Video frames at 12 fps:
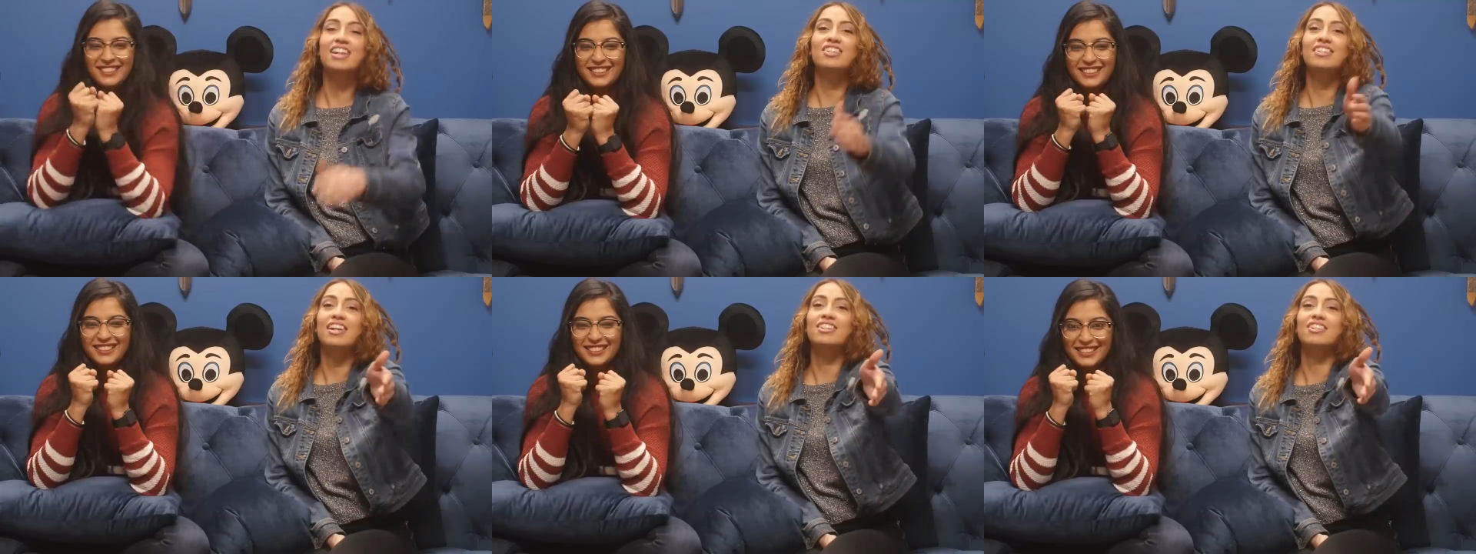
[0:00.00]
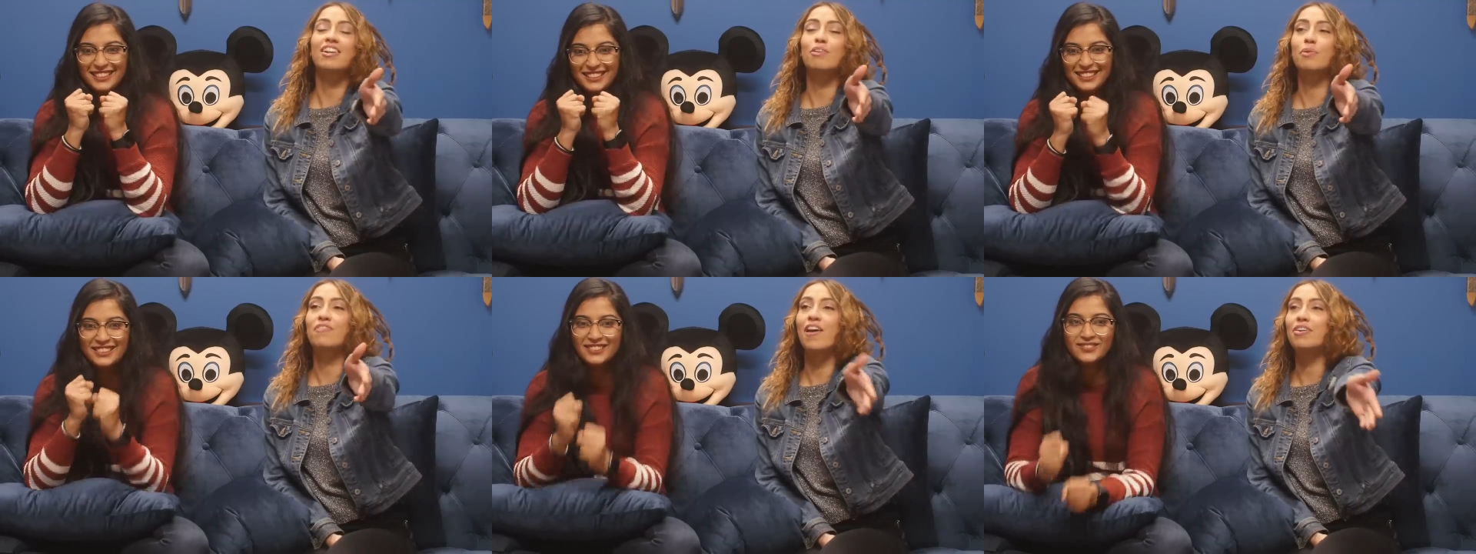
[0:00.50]
Speaker 1: like she's
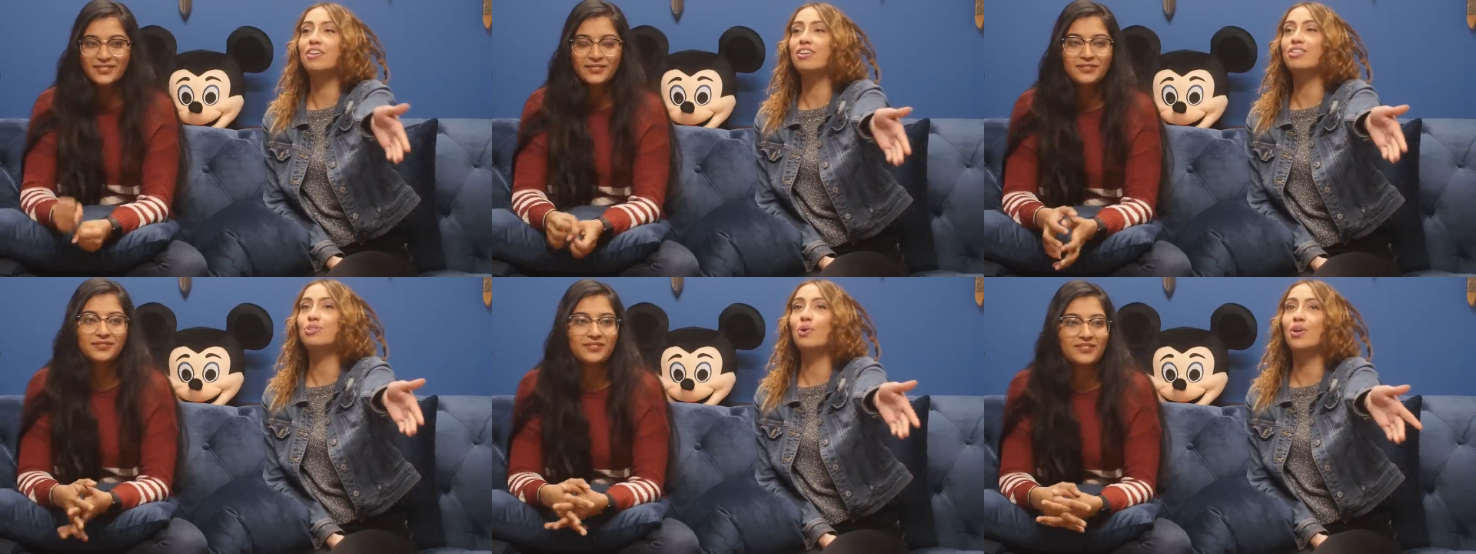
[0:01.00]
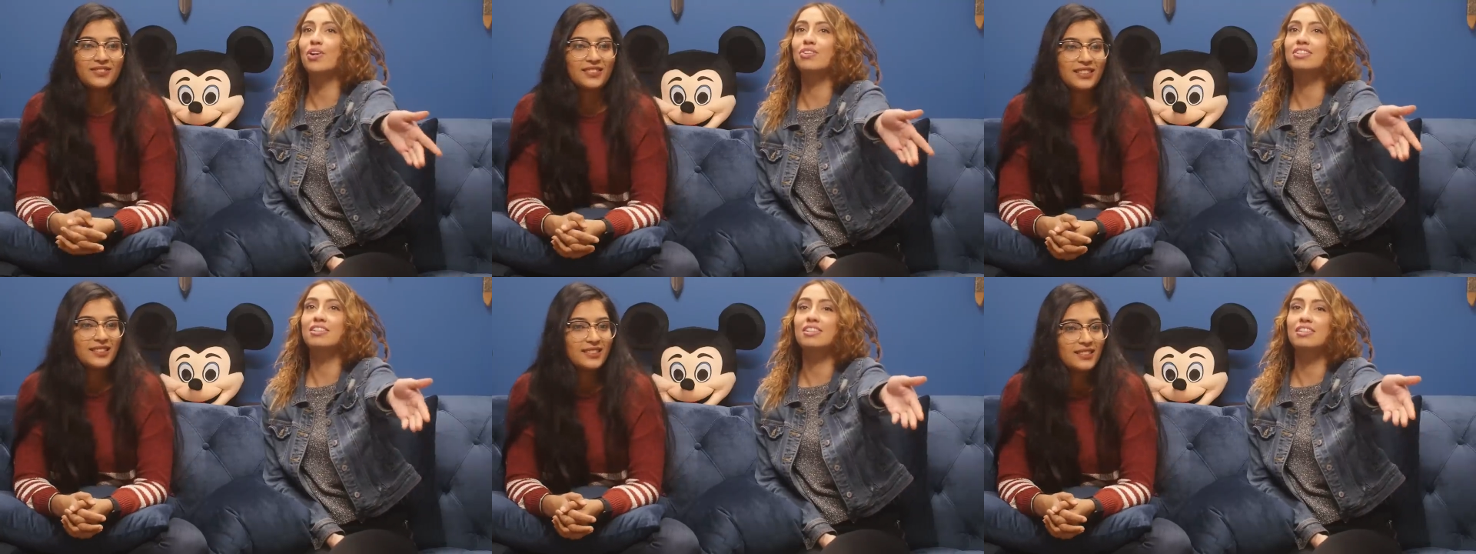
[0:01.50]
like we found her in
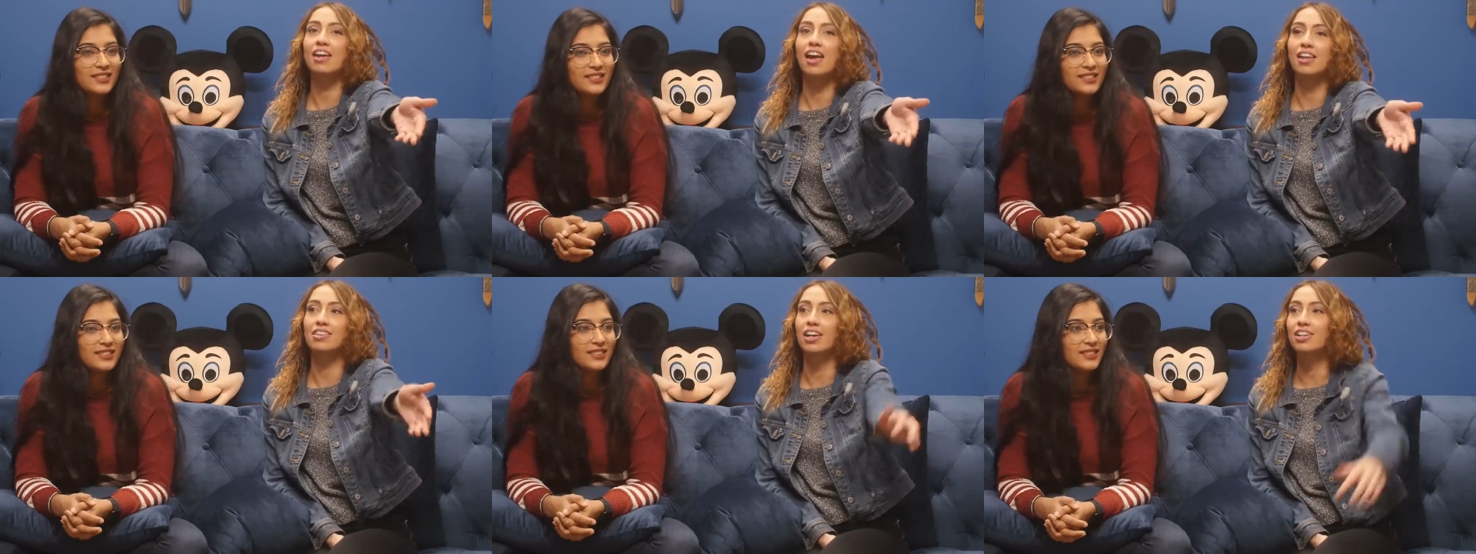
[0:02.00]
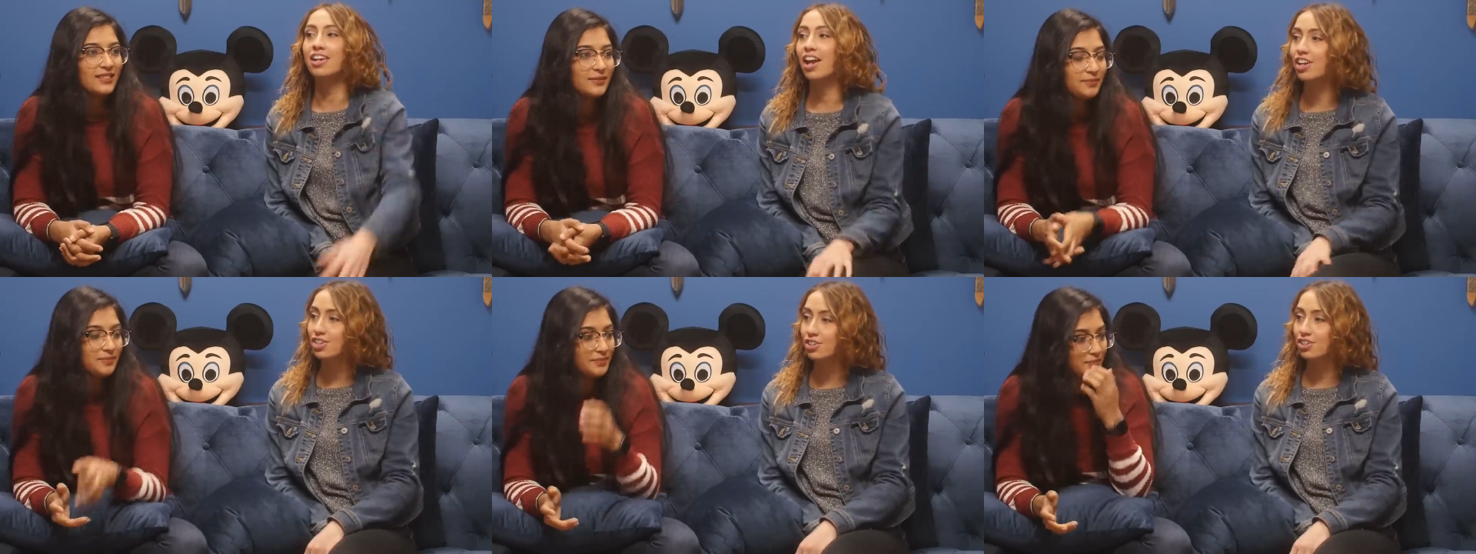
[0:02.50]
Sawyer's tent. Like,
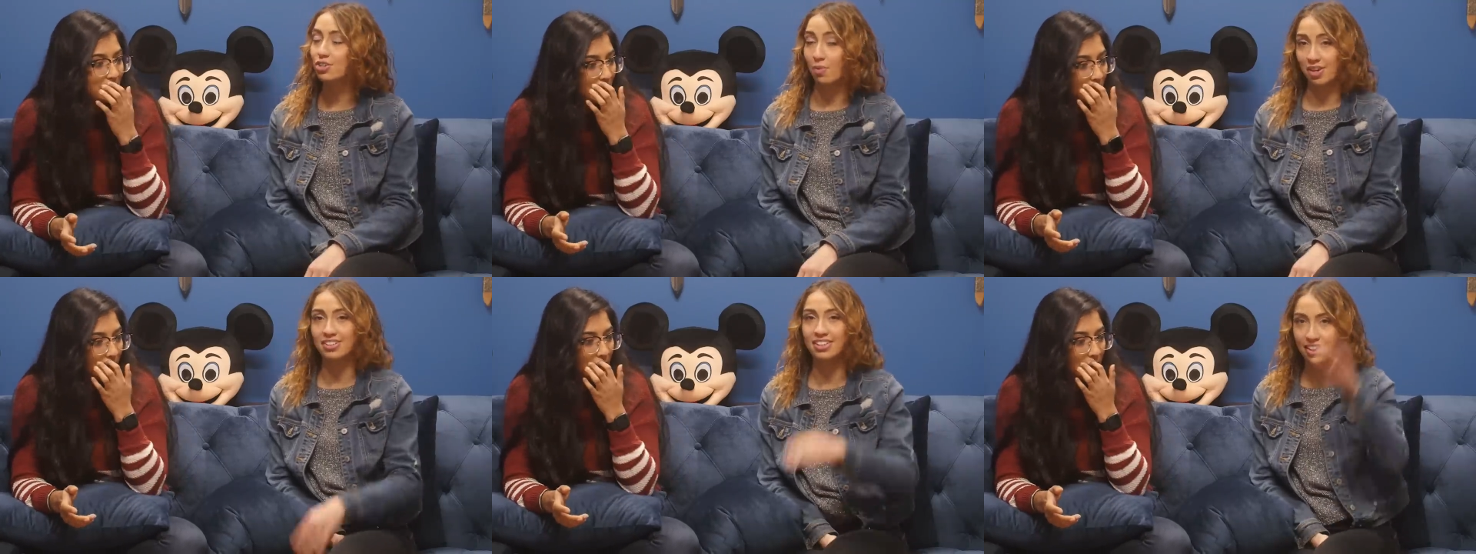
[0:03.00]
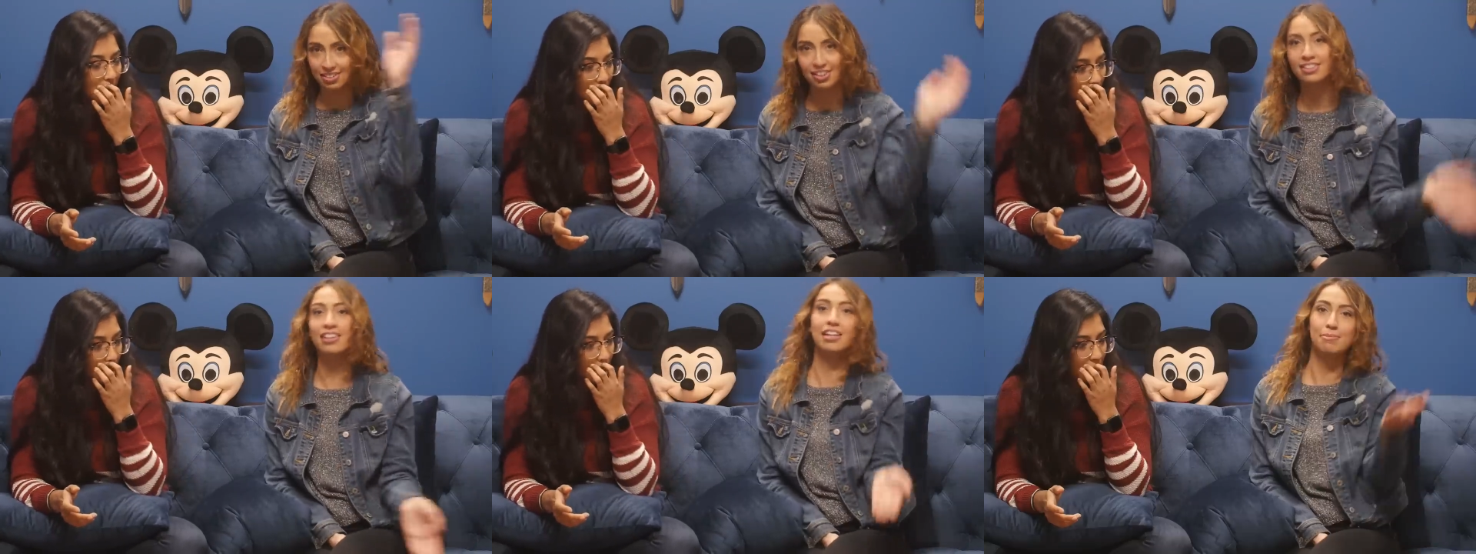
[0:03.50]
yeah, she wants to
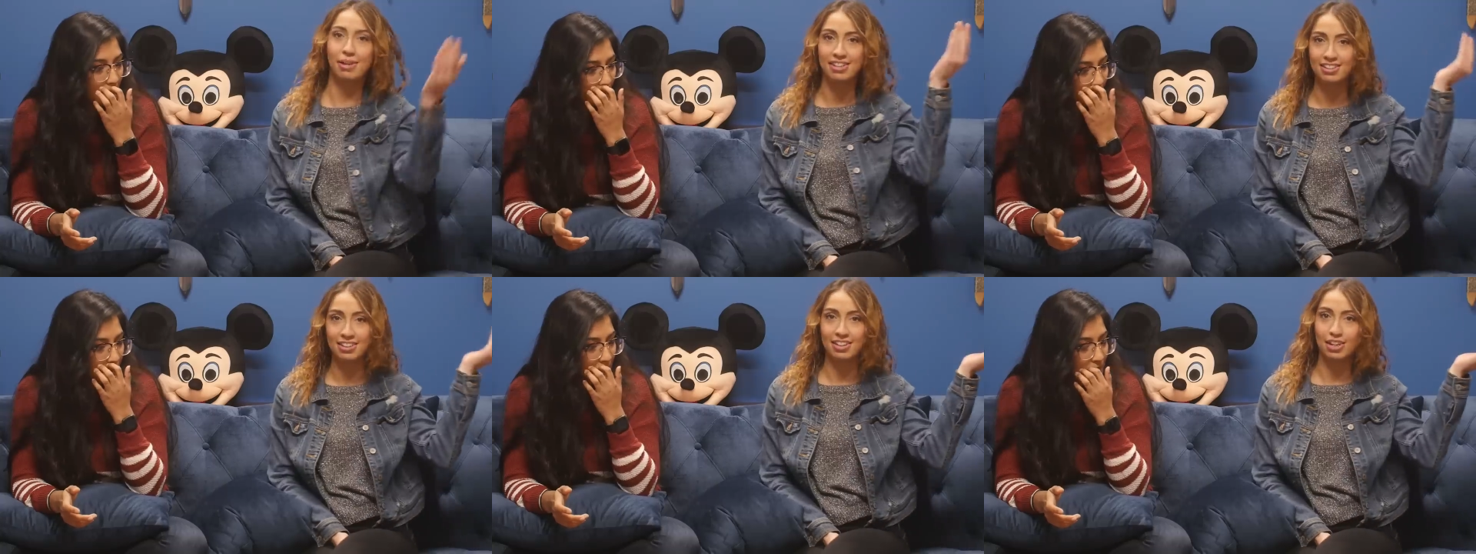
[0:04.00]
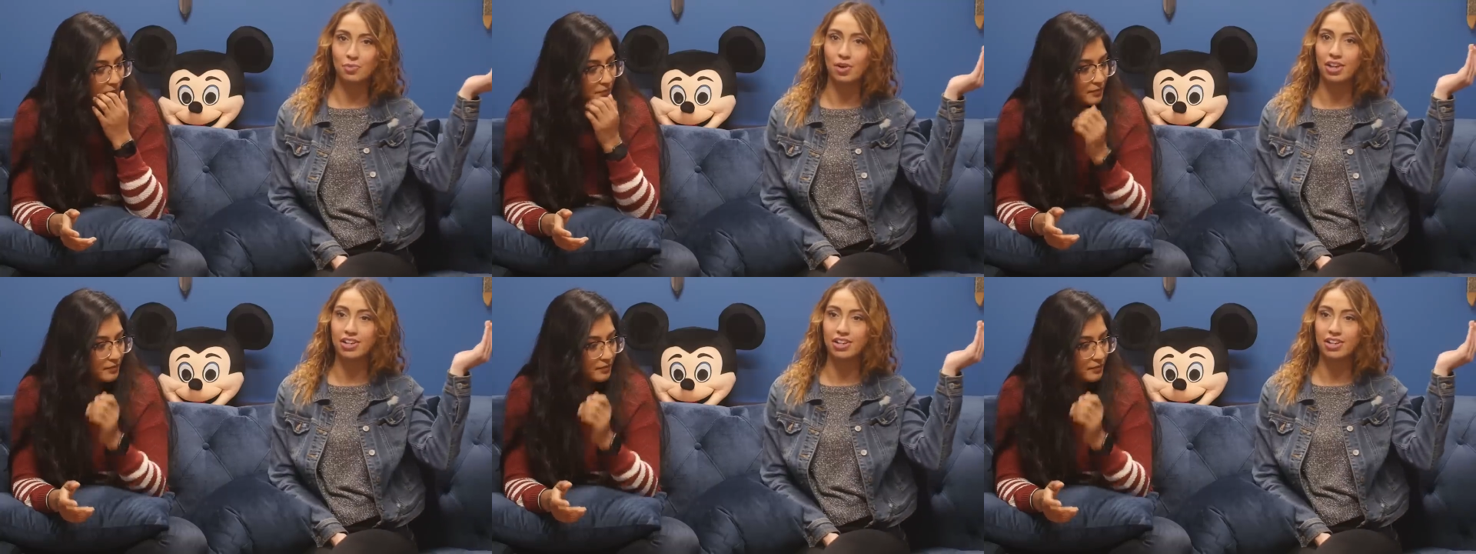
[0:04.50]
get the D basically and